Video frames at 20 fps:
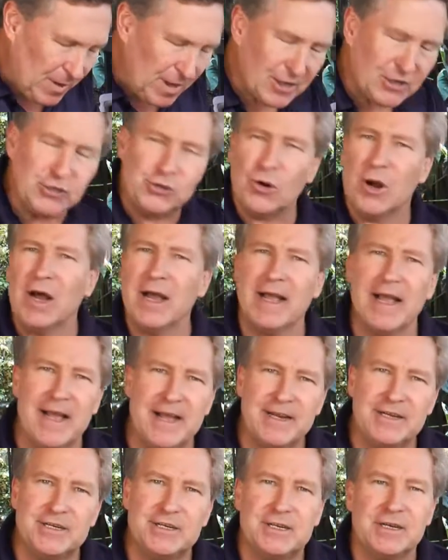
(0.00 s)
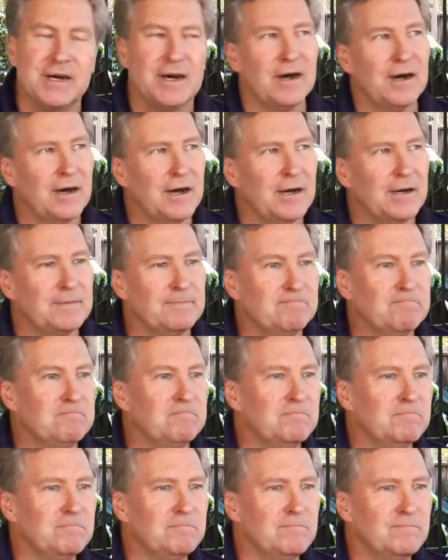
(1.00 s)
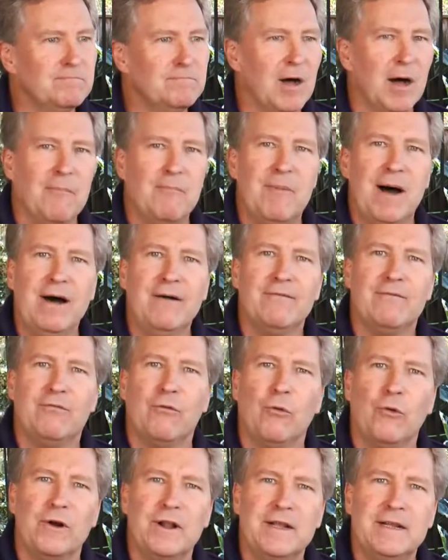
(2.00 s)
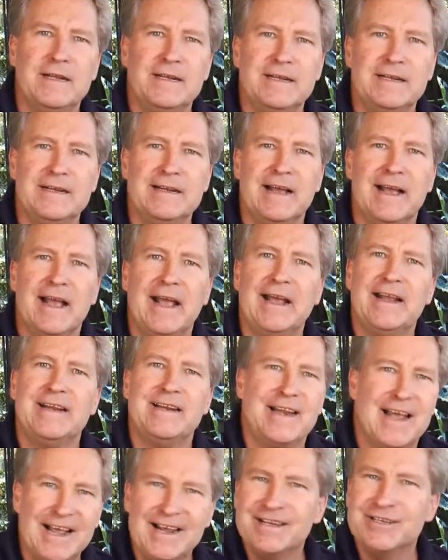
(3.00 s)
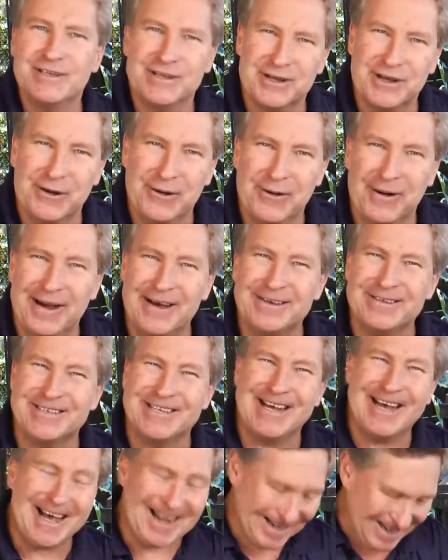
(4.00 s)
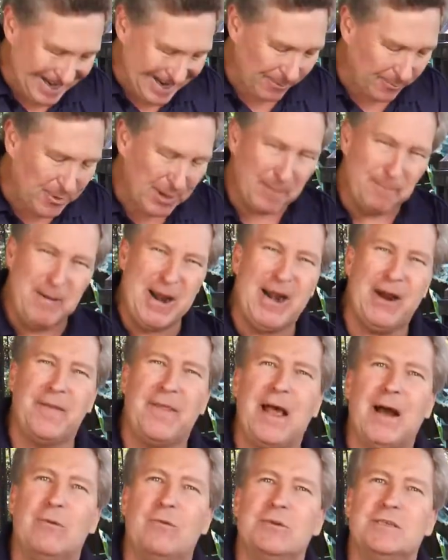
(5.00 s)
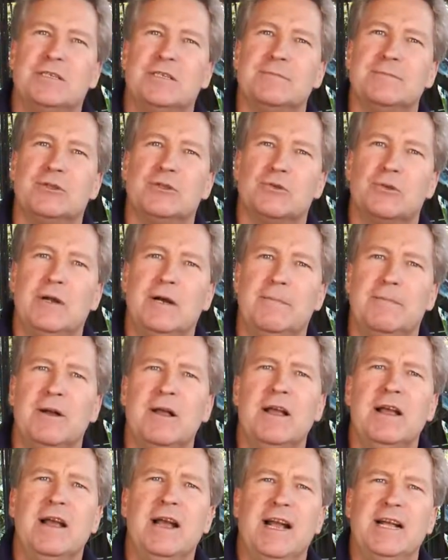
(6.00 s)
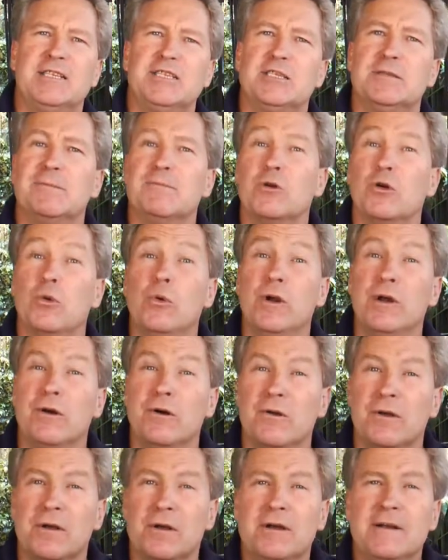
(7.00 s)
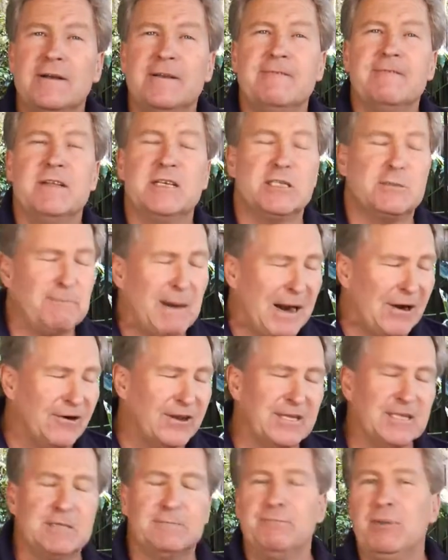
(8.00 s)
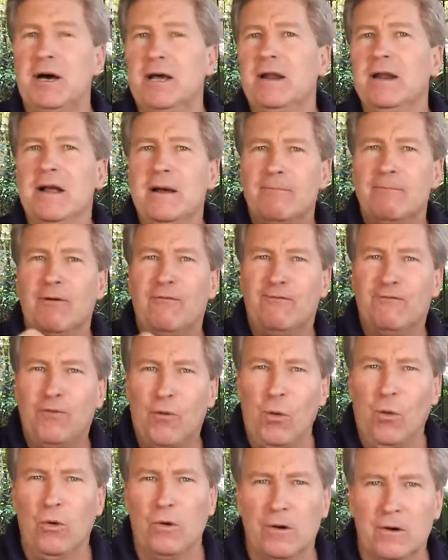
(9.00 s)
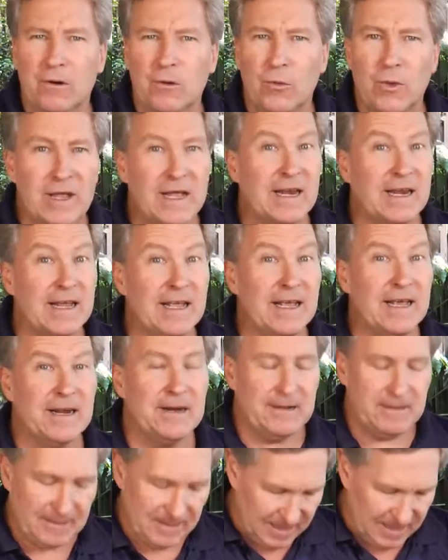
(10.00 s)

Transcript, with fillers: dry-aged uh, about 48 days ago. How's that? Yeah, I'm going to pair that with some shrimp and some grilled asparagus. But before we can get